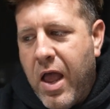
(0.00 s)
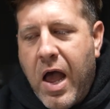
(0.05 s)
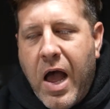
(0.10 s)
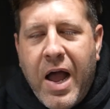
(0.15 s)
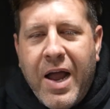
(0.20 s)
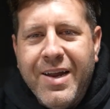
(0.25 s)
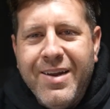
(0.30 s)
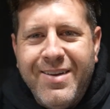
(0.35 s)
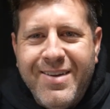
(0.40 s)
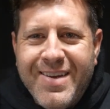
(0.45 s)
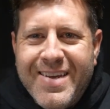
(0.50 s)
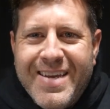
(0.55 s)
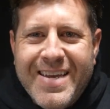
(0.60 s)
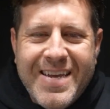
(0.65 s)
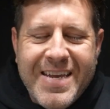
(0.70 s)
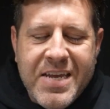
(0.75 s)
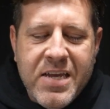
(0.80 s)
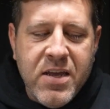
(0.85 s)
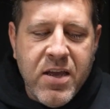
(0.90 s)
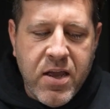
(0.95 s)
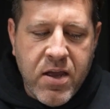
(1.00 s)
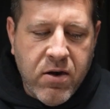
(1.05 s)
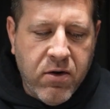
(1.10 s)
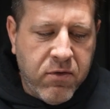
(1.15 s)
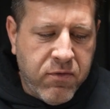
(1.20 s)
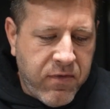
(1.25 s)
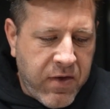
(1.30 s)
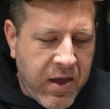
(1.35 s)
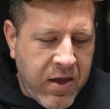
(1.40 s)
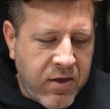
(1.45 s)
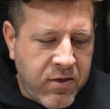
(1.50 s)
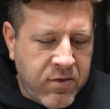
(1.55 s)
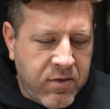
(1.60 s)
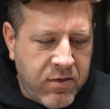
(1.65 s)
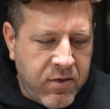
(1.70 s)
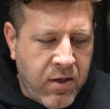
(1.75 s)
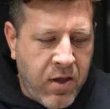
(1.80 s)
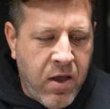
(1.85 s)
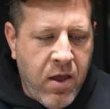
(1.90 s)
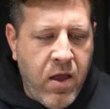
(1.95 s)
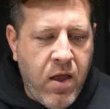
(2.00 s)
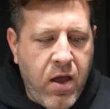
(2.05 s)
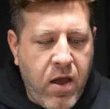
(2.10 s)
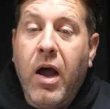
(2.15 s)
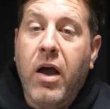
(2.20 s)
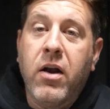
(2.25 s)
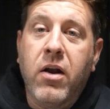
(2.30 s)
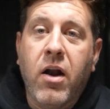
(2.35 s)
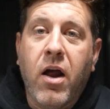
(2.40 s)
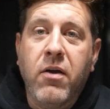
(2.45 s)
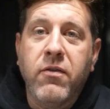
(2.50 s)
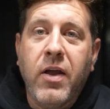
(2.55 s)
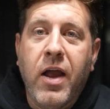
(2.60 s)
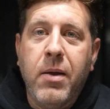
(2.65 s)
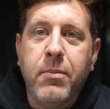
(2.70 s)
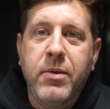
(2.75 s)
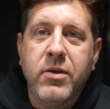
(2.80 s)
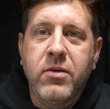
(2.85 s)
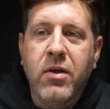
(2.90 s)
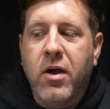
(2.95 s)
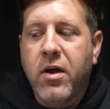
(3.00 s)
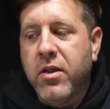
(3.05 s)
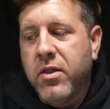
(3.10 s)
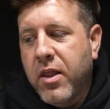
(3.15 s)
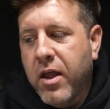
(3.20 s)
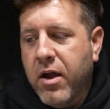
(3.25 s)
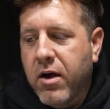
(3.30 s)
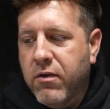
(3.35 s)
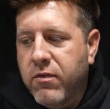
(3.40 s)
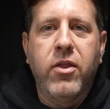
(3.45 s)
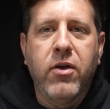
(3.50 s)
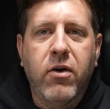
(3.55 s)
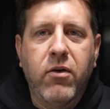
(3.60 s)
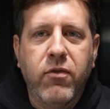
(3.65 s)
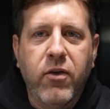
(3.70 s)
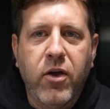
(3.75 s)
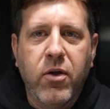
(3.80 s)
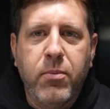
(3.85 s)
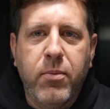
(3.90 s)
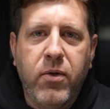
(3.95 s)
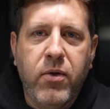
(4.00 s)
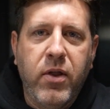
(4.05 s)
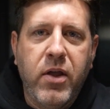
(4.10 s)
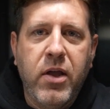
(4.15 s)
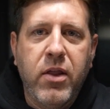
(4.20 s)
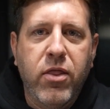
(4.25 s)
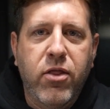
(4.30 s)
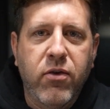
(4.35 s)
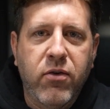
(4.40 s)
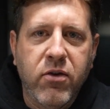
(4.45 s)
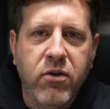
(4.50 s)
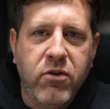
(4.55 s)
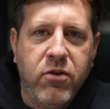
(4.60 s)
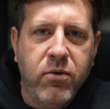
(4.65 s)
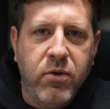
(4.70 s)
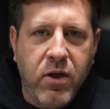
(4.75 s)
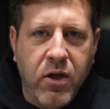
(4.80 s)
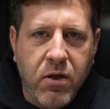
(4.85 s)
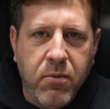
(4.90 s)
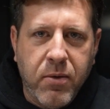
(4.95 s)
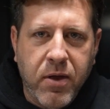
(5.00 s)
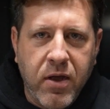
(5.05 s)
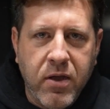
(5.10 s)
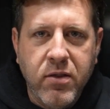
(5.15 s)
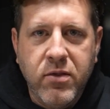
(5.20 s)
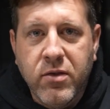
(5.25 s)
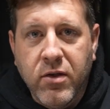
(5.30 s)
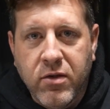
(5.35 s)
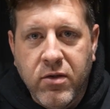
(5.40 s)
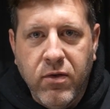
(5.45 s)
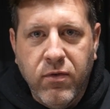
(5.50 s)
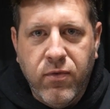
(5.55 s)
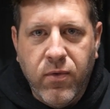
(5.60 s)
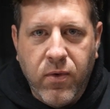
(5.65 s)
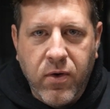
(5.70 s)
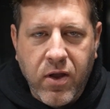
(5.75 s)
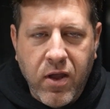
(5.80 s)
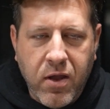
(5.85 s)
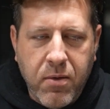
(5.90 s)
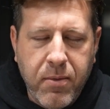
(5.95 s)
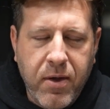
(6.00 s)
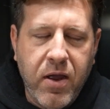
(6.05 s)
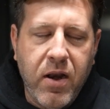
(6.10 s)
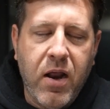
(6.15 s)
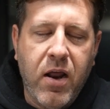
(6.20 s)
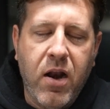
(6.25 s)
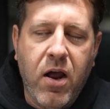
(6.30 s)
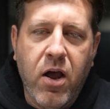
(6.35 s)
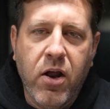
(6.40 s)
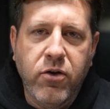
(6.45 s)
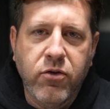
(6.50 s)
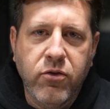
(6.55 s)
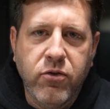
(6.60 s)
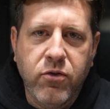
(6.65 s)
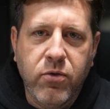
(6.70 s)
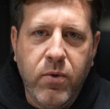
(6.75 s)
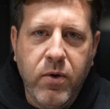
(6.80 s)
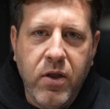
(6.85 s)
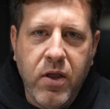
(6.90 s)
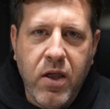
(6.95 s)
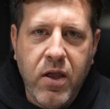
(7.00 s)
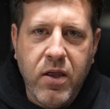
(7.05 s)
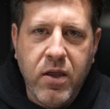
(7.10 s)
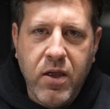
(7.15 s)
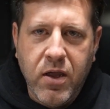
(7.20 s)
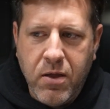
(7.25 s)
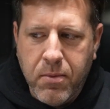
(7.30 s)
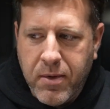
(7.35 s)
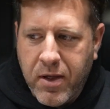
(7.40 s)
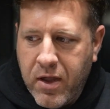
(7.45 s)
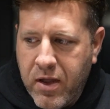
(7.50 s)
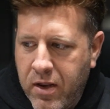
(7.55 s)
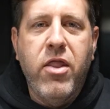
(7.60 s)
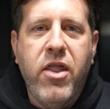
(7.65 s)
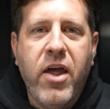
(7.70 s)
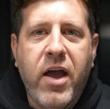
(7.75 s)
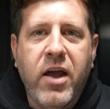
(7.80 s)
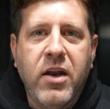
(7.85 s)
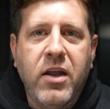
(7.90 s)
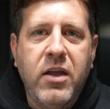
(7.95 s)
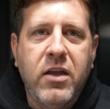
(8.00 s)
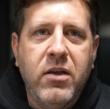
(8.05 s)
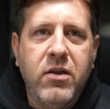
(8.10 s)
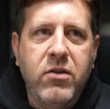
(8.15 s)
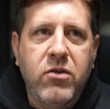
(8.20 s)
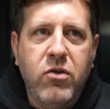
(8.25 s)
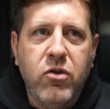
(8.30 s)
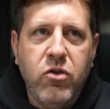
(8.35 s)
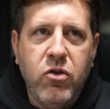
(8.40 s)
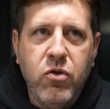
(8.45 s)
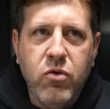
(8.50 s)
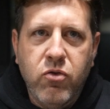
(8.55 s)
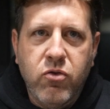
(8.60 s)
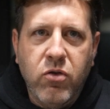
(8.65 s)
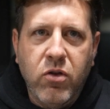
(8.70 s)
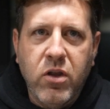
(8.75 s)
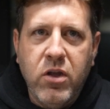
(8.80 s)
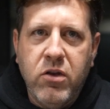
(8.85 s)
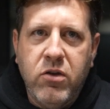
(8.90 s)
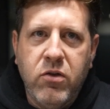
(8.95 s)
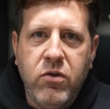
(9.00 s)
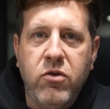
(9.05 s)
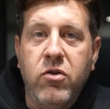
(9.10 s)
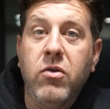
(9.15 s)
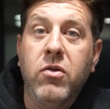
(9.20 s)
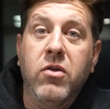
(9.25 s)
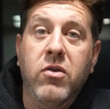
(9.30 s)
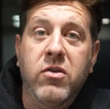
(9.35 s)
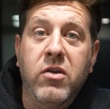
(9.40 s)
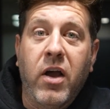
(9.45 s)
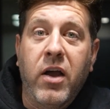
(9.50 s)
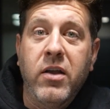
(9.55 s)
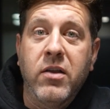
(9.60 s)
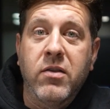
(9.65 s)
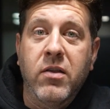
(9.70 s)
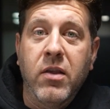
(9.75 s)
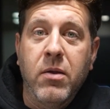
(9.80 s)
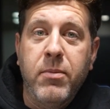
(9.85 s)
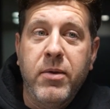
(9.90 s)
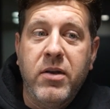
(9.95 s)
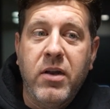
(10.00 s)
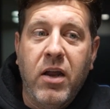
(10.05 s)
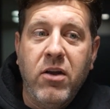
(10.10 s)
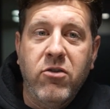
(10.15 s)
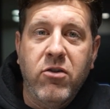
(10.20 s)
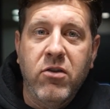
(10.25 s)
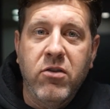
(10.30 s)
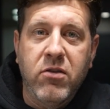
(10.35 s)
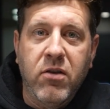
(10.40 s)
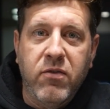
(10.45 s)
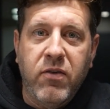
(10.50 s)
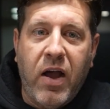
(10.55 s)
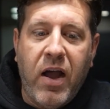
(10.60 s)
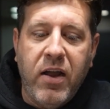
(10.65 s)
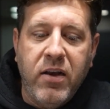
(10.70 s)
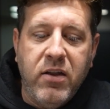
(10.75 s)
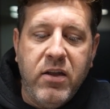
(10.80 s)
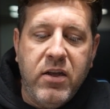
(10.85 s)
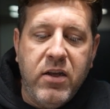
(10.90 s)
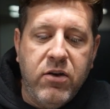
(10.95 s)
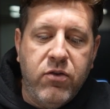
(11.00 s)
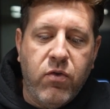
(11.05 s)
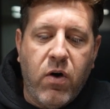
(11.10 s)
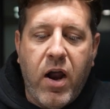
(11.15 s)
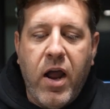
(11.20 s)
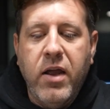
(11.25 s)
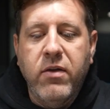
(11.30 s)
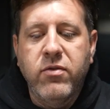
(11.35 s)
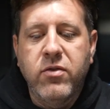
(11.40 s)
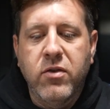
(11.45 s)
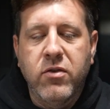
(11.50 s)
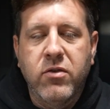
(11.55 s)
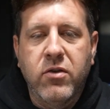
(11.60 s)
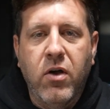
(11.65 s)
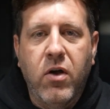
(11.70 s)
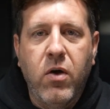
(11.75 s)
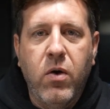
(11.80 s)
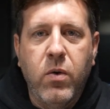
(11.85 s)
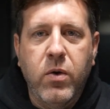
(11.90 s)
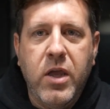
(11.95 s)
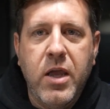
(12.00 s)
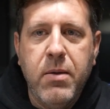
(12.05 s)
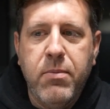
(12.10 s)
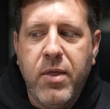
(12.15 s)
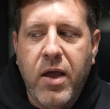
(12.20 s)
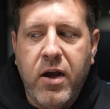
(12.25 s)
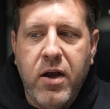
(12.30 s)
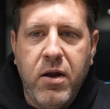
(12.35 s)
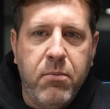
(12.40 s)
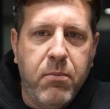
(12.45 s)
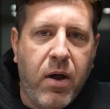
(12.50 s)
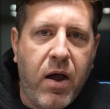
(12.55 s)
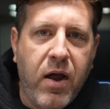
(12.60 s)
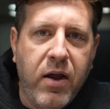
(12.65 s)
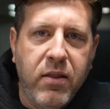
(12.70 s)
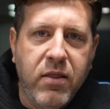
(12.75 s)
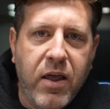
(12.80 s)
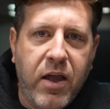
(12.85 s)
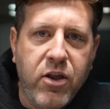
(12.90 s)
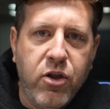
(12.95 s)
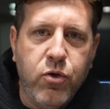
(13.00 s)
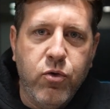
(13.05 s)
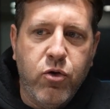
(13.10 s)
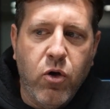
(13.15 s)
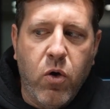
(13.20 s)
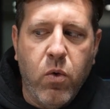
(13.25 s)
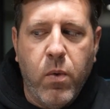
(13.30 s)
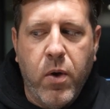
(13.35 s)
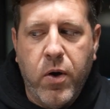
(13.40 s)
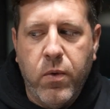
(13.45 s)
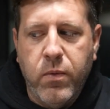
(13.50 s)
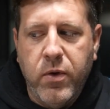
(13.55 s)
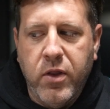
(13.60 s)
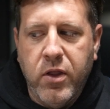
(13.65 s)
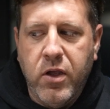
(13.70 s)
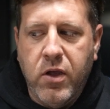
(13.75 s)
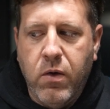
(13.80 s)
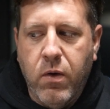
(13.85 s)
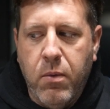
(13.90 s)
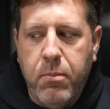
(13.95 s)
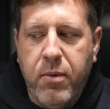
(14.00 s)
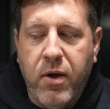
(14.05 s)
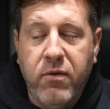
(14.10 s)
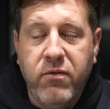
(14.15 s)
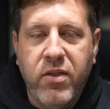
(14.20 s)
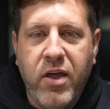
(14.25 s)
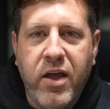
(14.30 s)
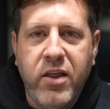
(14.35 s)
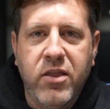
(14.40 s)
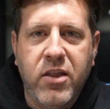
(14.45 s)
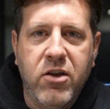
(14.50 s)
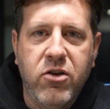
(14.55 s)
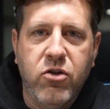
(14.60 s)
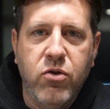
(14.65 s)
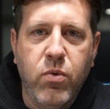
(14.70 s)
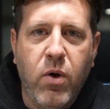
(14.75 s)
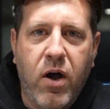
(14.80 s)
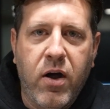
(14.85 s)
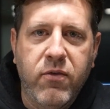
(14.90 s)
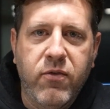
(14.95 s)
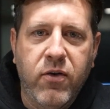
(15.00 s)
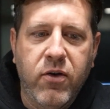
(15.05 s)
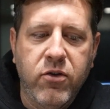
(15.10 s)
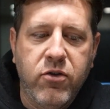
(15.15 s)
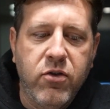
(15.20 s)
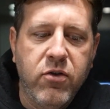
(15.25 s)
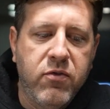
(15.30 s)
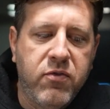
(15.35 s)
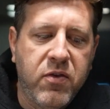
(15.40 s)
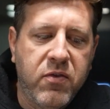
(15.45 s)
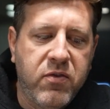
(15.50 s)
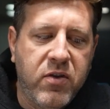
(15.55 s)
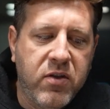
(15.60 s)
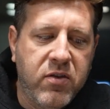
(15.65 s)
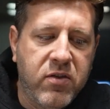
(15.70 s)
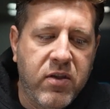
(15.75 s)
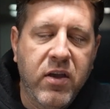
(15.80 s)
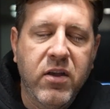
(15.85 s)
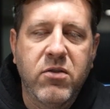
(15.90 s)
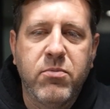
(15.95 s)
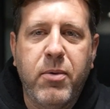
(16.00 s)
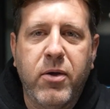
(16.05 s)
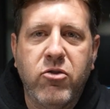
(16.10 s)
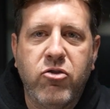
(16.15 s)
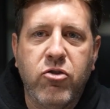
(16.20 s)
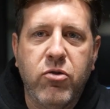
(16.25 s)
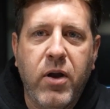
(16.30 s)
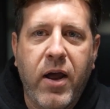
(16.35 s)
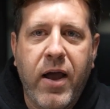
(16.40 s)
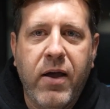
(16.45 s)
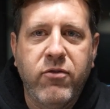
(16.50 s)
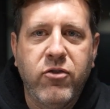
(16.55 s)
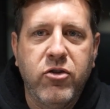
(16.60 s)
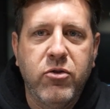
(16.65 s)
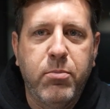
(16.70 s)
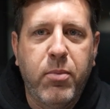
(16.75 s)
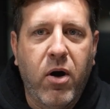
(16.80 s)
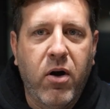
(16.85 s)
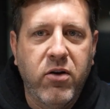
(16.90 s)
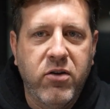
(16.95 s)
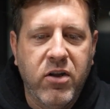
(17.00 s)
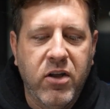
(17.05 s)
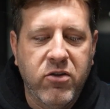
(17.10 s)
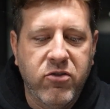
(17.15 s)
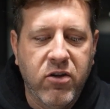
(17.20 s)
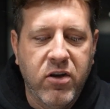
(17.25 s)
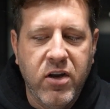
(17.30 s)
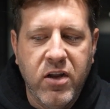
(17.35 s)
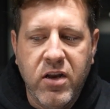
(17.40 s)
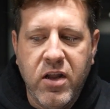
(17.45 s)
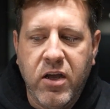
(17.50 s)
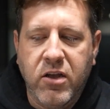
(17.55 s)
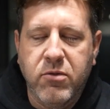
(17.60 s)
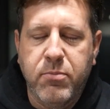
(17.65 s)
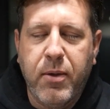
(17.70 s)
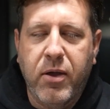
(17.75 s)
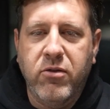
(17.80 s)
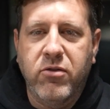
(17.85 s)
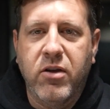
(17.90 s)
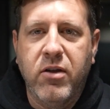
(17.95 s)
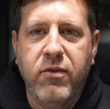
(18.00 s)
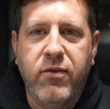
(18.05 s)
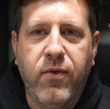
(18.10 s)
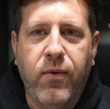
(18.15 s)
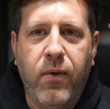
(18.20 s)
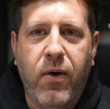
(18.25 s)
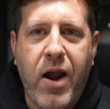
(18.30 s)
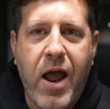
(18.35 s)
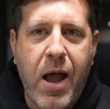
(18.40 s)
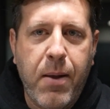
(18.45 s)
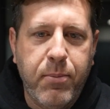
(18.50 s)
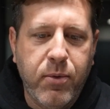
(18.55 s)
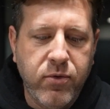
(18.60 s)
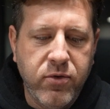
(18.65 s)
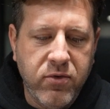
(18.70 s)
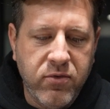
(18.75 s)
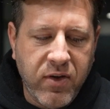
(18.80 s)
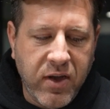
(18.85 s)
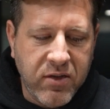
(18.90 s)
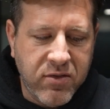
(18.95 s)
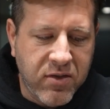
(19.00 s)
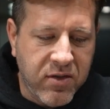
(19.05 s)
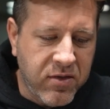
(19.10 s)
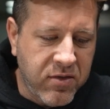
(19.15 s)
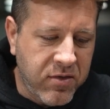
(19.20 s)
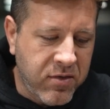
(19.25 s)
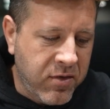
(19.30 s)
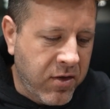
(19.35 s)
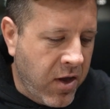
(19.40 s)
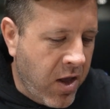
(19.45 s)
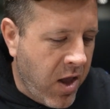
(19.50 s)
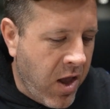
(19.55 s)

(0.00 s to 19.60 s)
IDE interface. Got it off Amazon. They're they're available in 32 gigabyte, 64 gigabyte, and 128 gigabyte. That is usually due to the size limitations of IDE drives. So keep that in mind that you don't want to really go above that. They do offer a 256, but you'd have to partition it, especially for Apple devices.